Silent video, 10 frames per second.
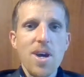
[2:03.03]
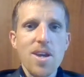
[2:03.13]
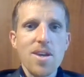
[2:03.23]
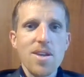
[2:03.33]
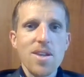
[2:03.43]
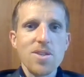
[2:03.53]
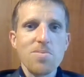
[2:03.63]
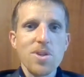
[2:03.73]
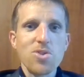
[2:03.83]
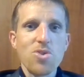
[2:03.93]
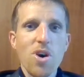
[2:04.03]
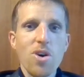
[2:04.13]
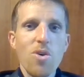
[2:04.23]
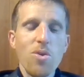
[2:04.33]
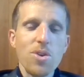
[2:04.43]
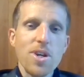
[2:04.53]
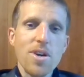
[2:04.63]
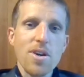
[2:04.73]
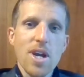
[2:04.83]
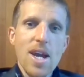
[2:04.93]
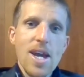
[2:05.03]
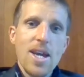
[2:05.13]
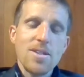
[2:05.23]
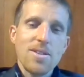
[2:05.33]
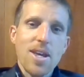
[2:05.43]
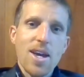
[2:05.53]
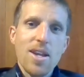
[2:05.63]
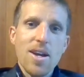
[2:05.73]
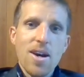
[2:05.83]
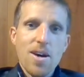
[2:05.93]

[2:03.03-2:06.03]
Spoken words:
my stronghold here, is that